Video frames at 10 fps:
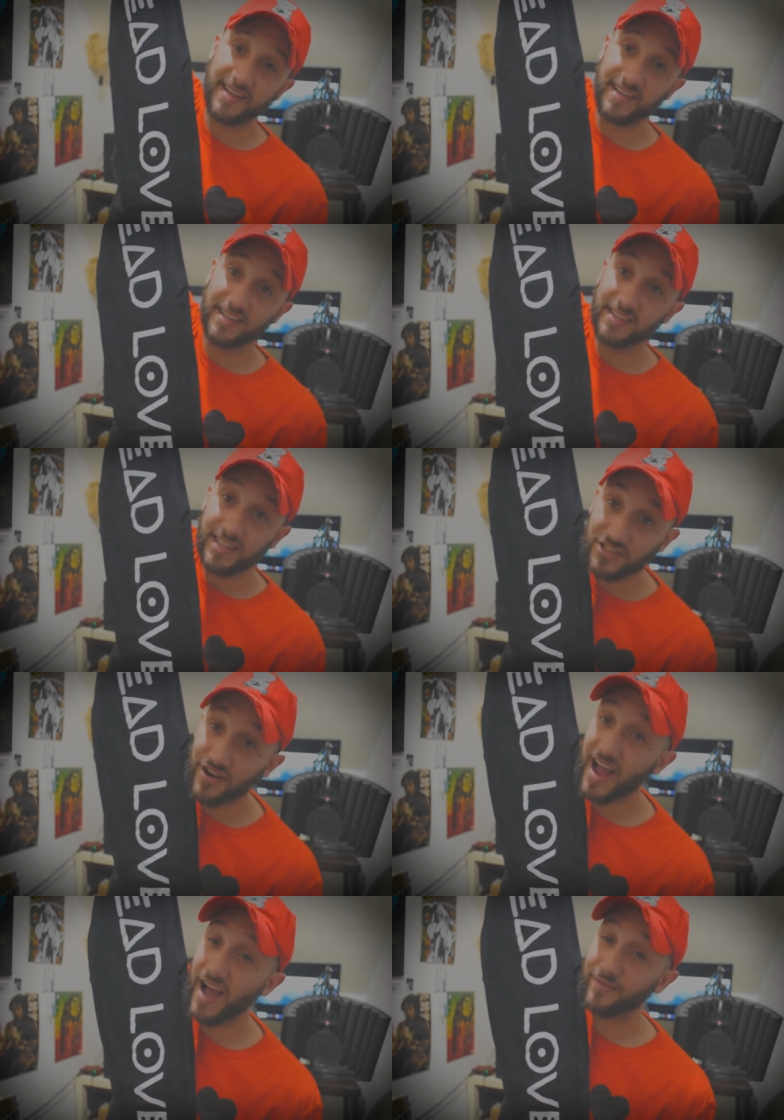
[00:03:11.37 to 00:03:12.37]
These
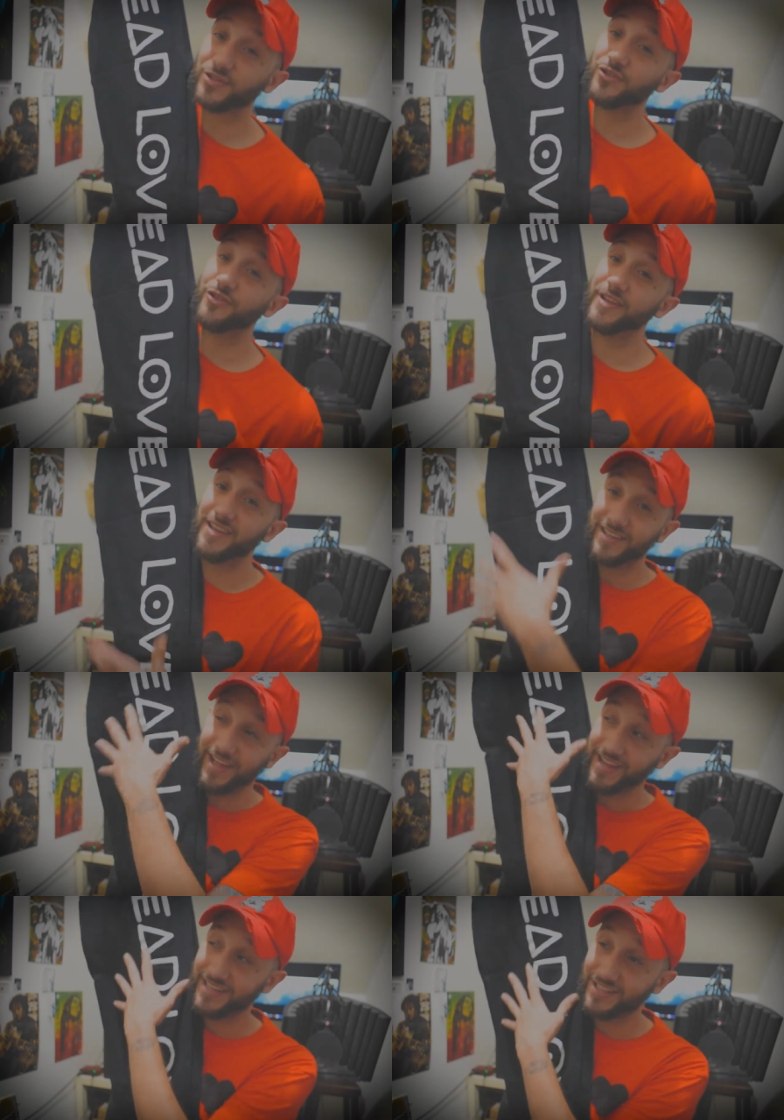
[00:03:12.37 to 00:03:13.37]
are absolutely
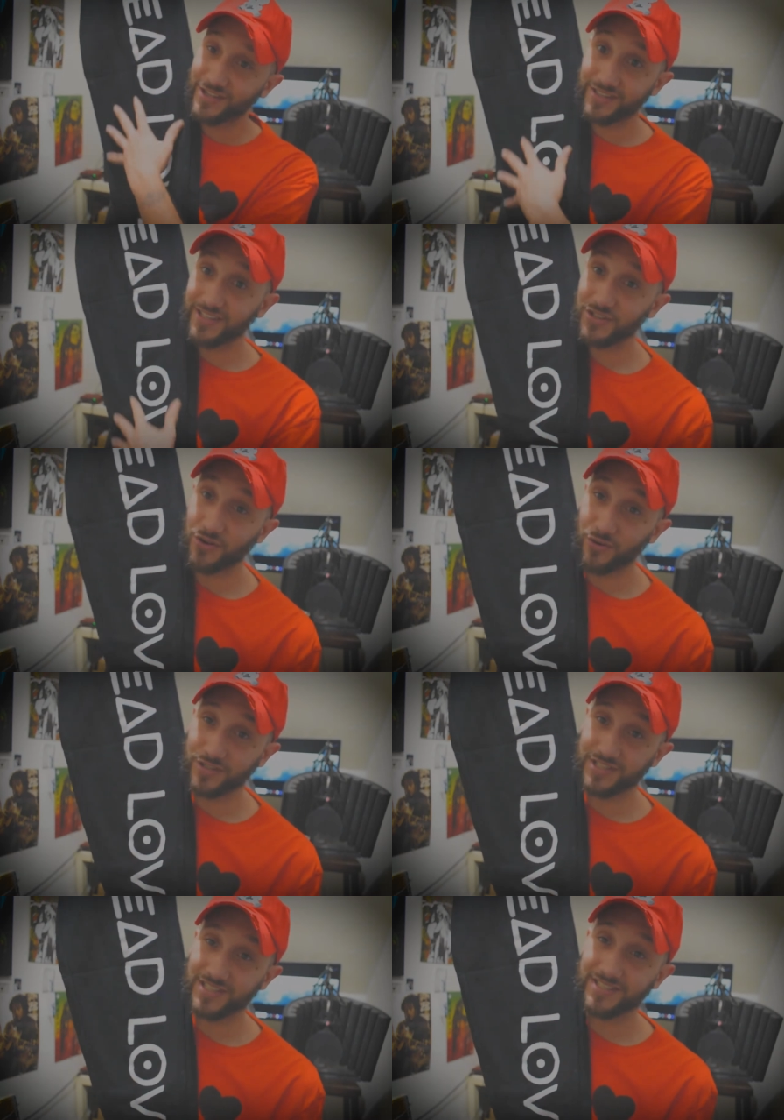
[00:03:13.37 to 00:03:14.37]
like these are
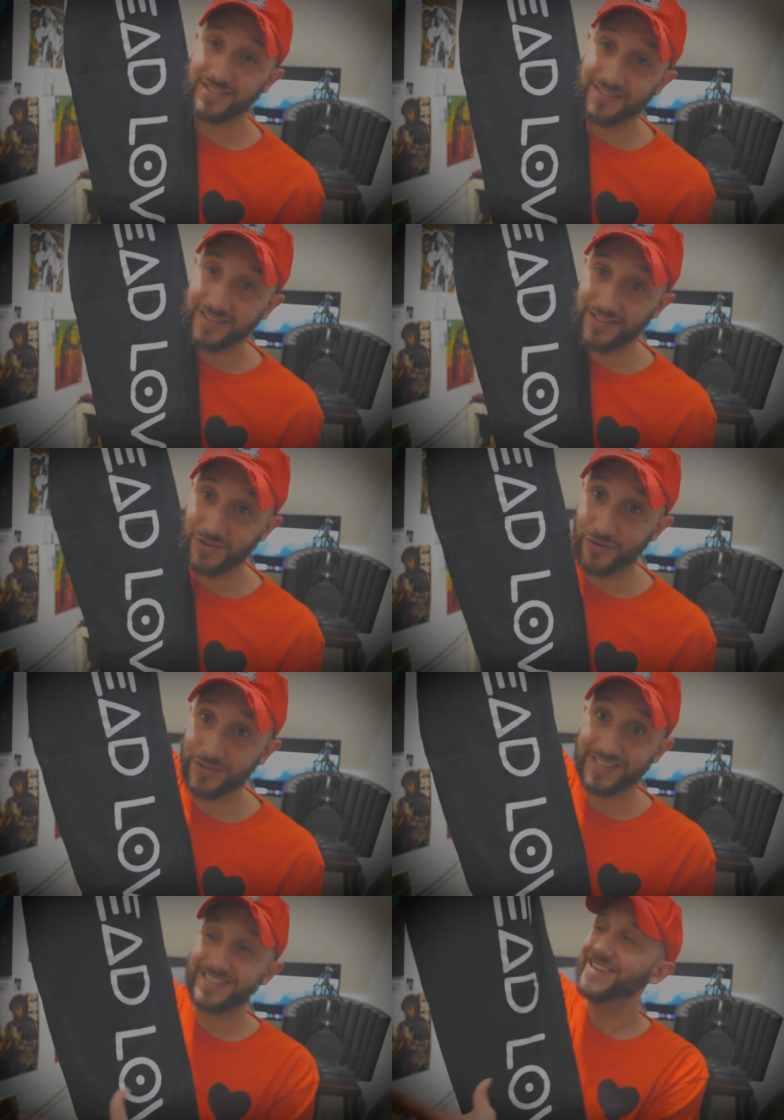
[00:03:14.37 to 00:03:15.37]
gorgeous. These are
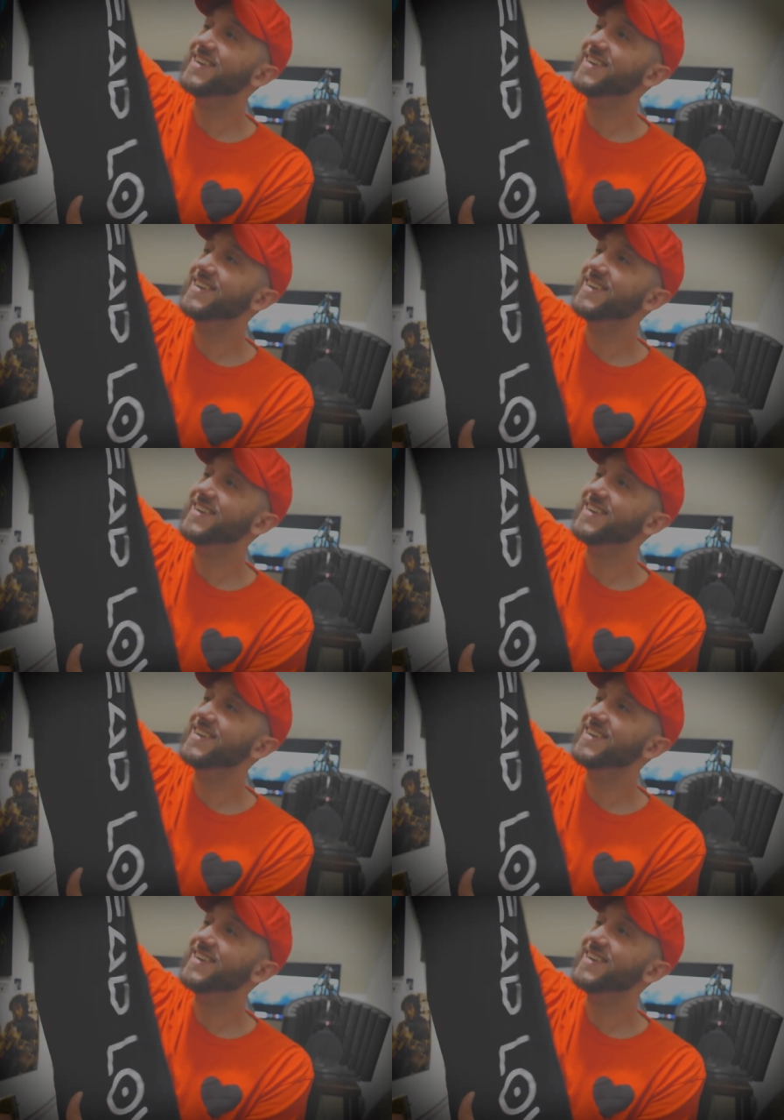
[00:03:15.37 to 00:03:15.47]
gorgeous.